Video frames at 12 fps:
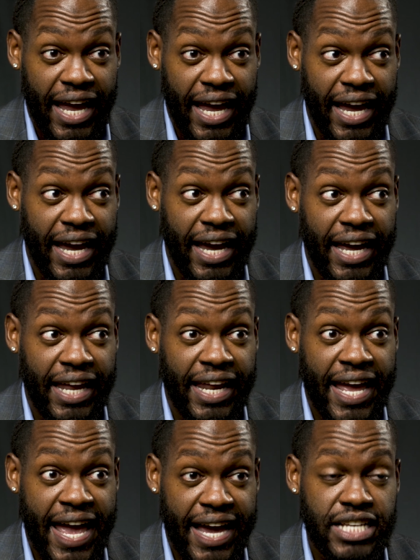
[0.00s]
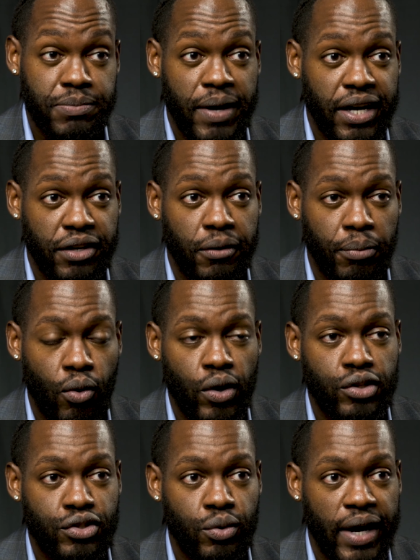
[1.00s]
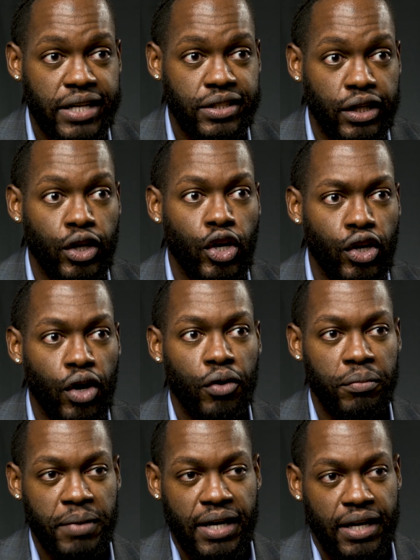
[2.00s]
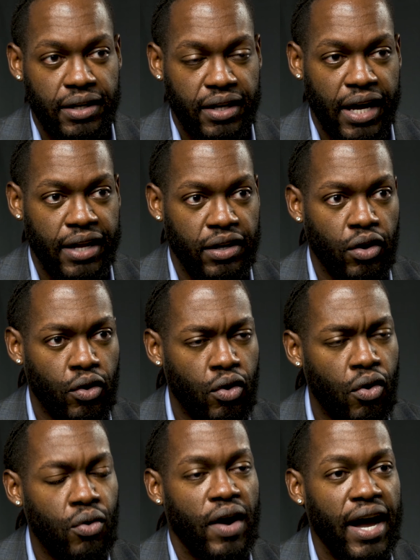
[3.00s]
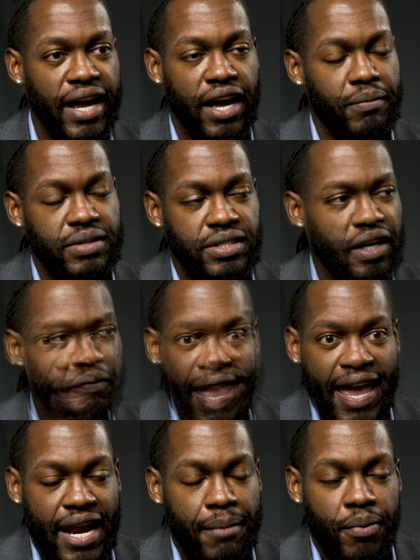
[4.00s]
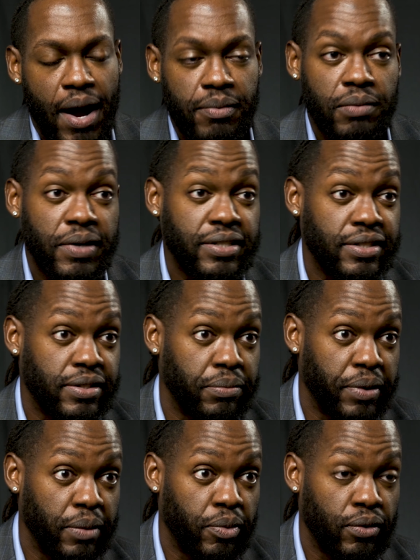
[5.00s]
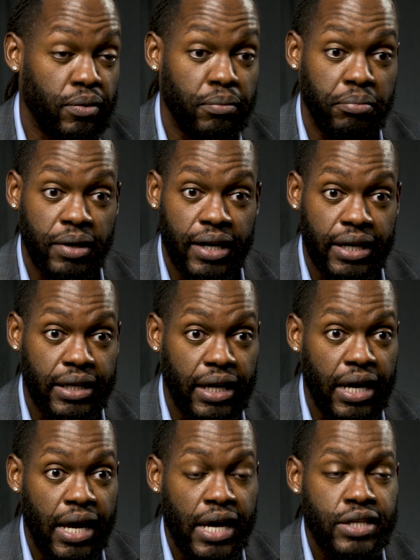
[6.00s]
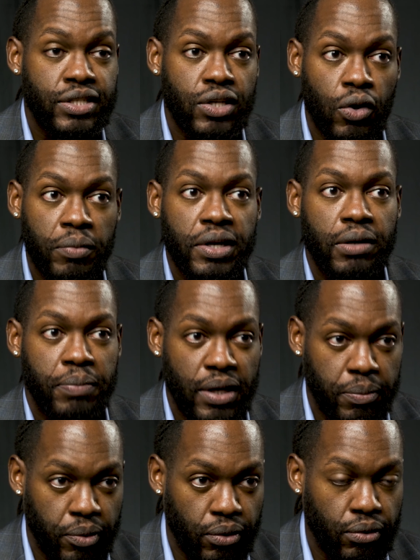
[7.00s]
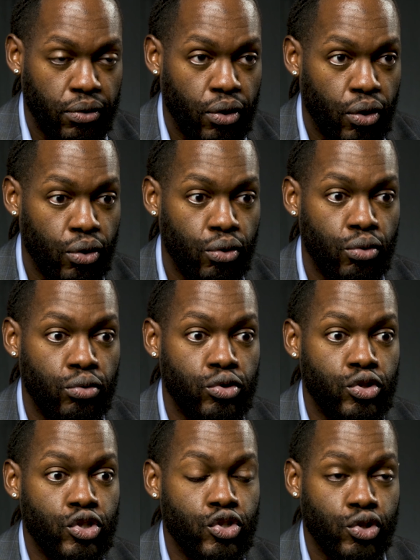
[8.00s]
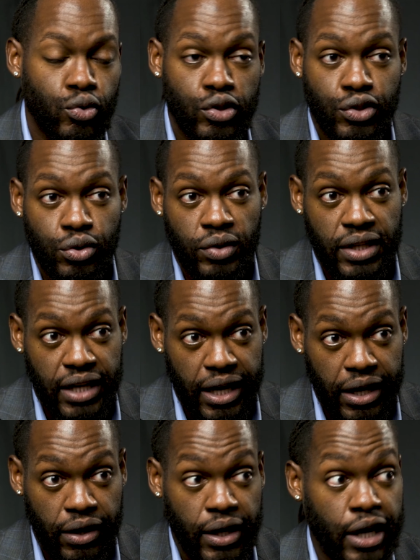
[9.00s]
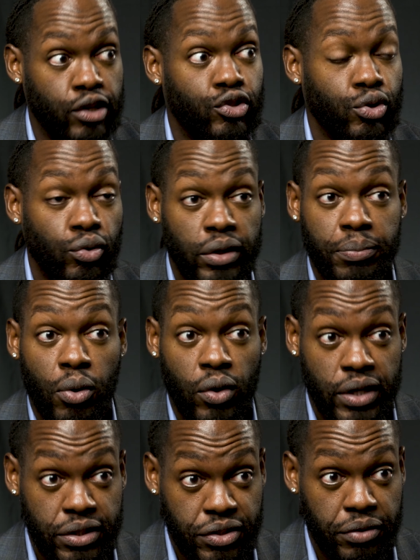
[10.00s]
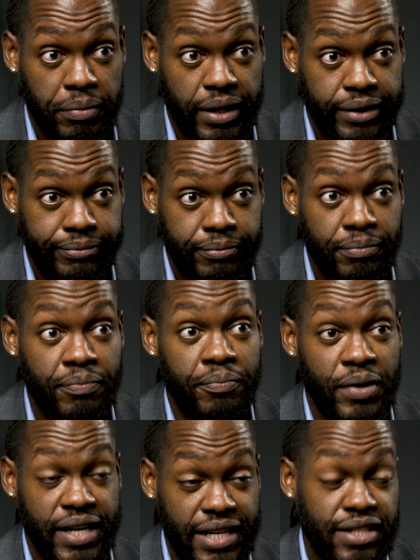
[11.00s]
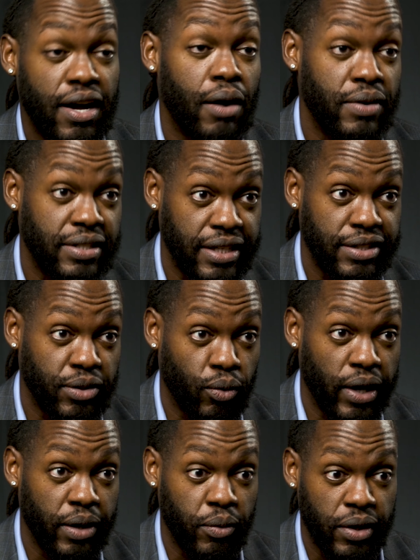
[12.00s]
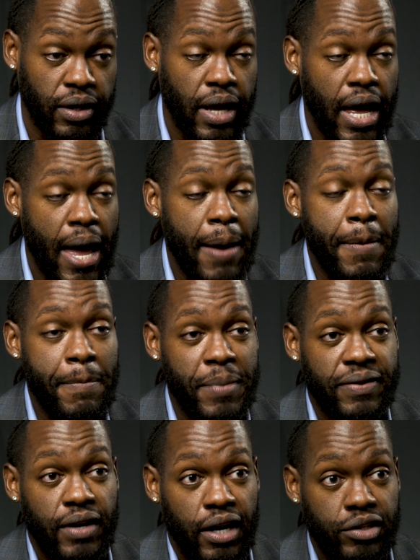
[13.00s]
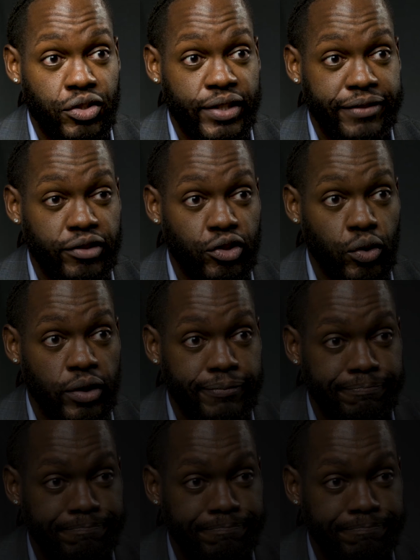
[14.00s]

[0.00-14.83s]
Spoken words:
and he's making a point to actually know me and who I am and stuff. And I'm probably missing some people, but so many people who truly, truly cared and truly poured into me. But yes, it always leads the way with Miss Audrey, for sure.